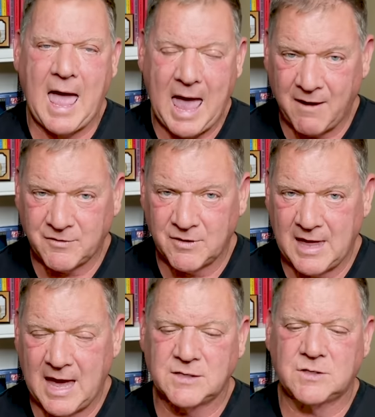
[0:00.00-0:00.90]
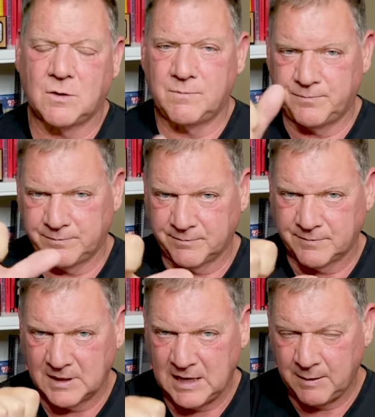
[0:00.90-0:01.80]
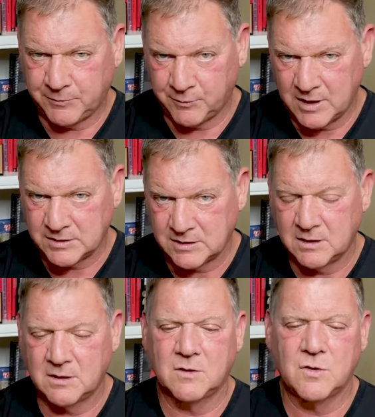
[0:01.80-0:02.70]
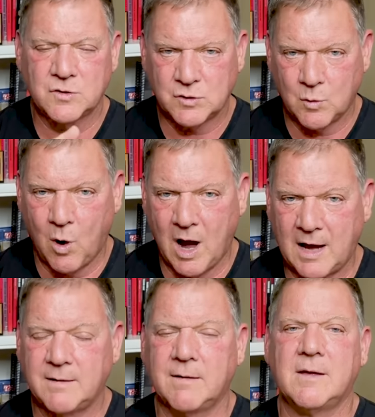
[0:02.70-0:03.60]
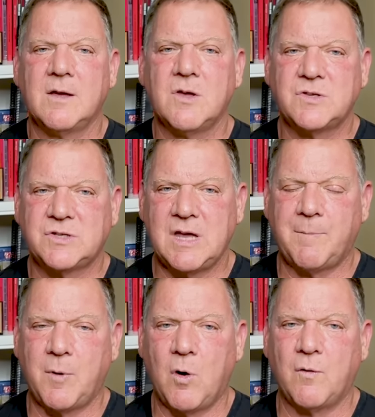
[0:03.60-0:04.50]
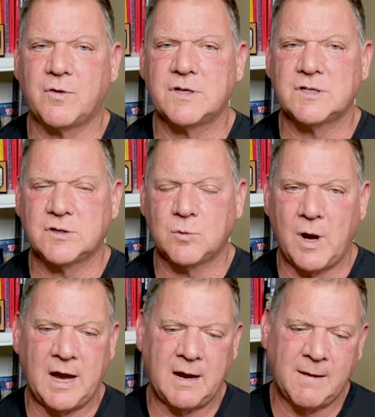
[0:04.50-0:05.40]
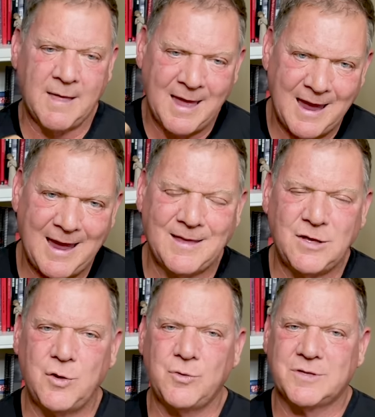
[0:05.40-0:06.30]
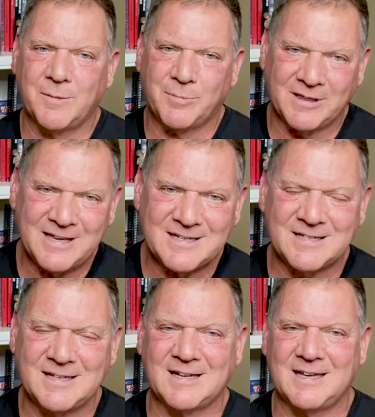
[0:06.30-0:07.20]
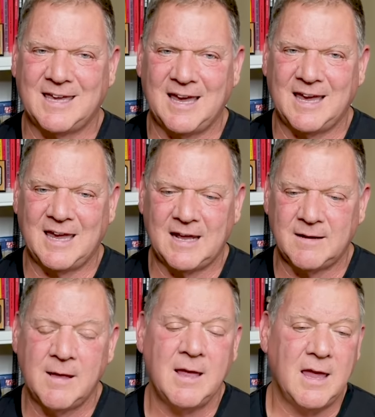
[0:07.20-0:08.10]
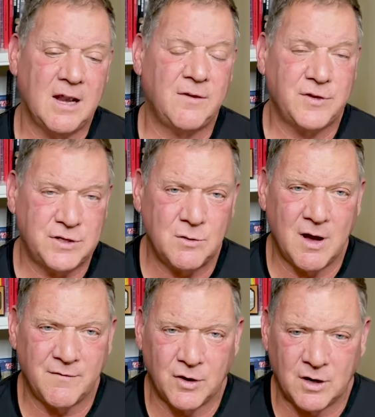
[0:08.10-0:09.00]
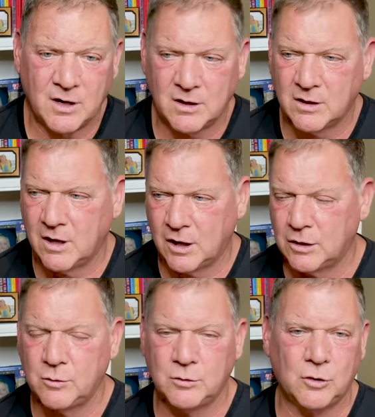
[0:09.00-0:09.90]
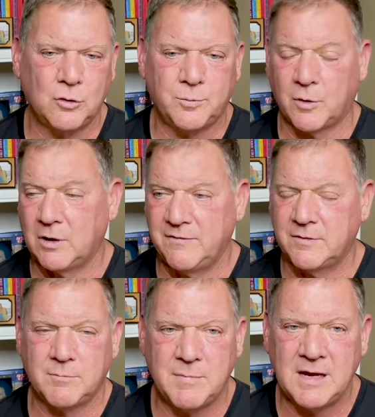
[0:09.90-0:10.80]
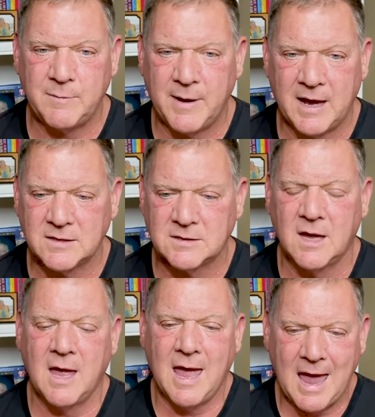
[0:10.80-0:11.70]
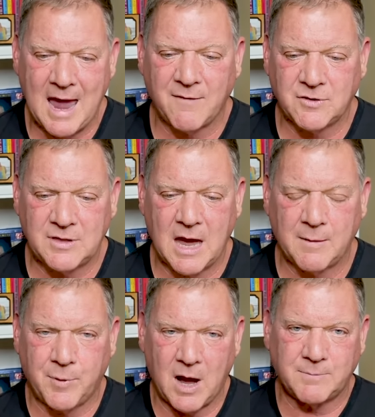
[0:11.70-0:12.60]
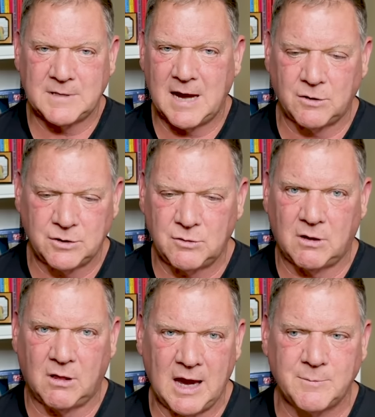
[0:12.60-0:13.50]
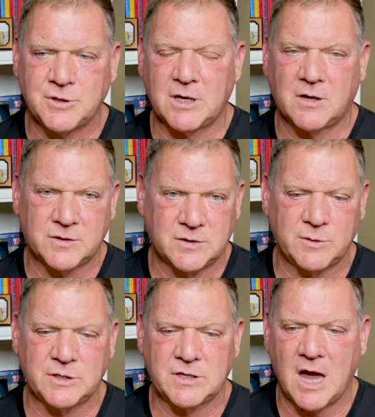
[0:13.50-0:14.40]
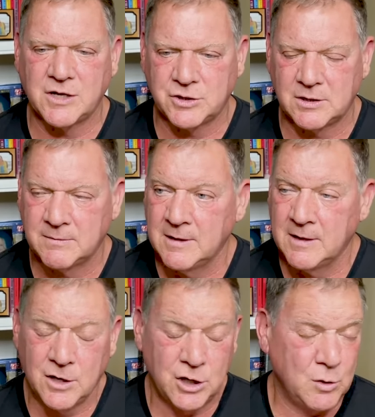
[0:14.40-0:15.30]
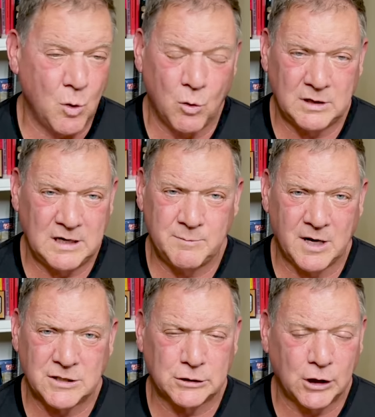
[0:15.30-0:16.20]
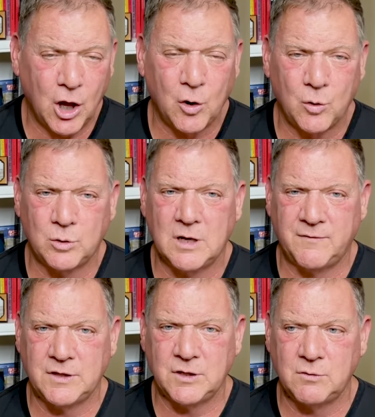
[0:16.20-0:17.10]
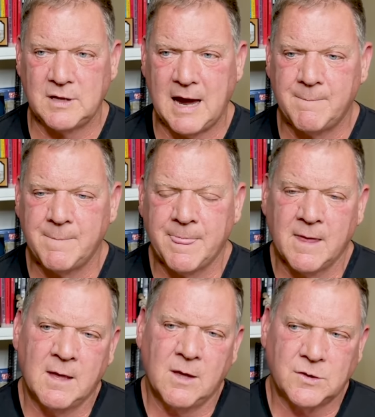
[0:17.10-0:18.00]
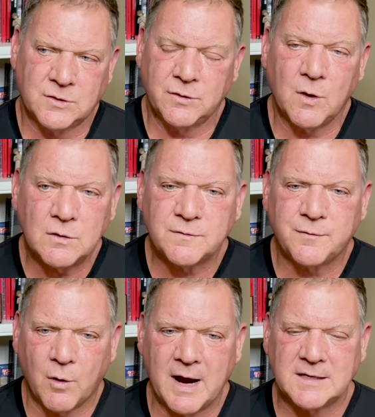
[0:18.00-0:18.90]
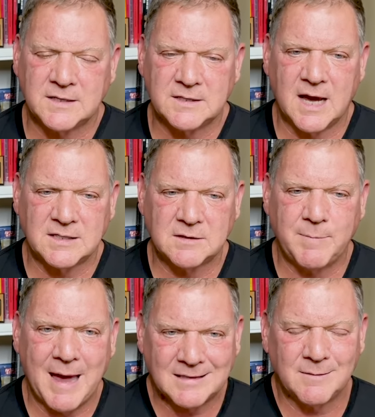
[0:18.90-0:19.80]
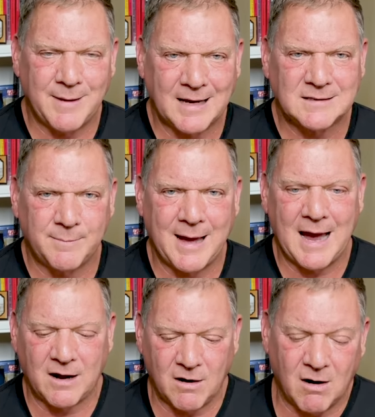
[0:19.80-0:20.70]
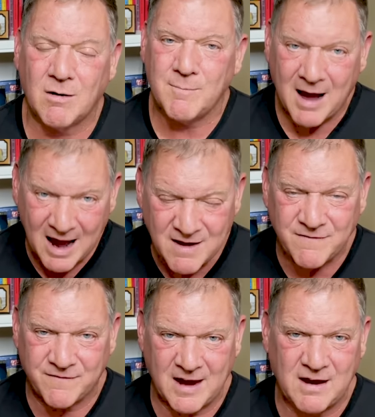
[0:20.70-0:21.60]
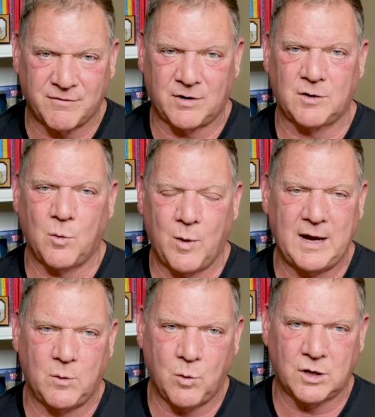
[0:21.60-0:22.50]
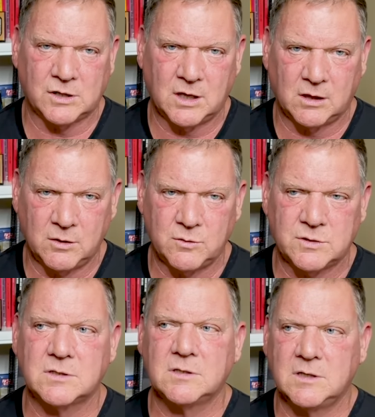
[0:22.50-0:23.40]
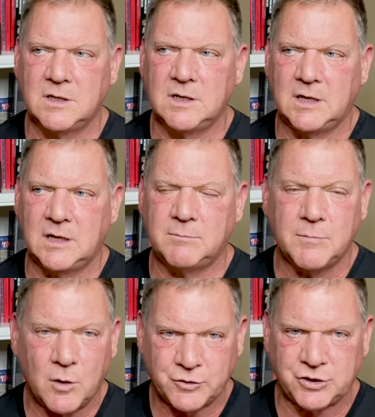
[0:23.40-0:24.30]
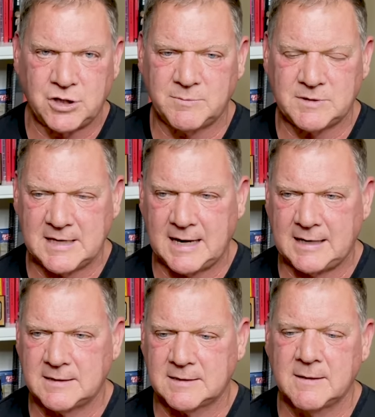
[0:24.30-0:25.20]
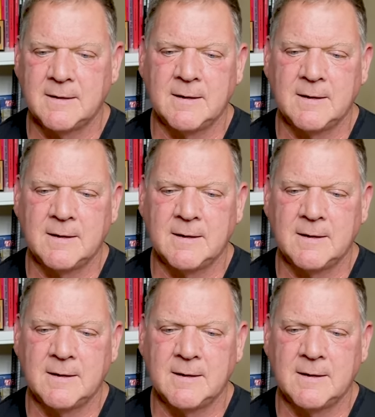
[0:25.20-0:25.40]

After that, so hip thrust, squat, step over and swing and use the ballistic to kick in. And if you do have a, a, a glute loop or even mini bands, after that, pop down, do clamshells to exhaustion. You won't need much load if you do that. So those four exercises back to back to back are my favorite way to work the glutes in most gym settings.